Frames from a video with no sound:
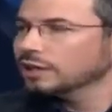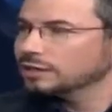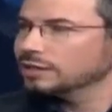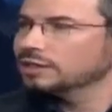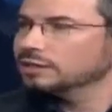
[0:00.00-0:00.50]
And it
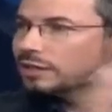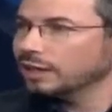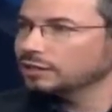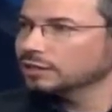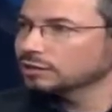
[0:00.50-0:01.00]
sends the
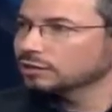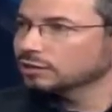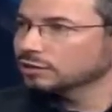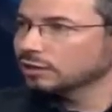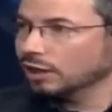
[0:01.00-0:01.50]
data
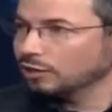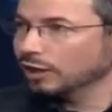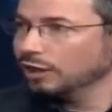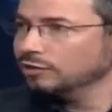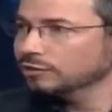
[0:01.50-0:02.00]
into our
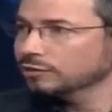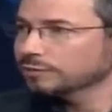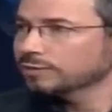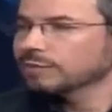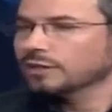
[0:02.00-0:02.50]
cloud.
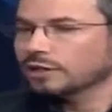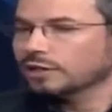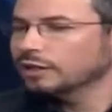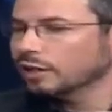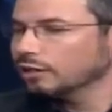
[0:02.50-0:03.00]

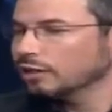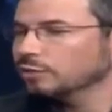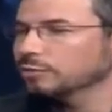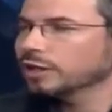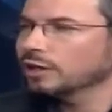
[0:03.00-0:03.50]
In our cloud we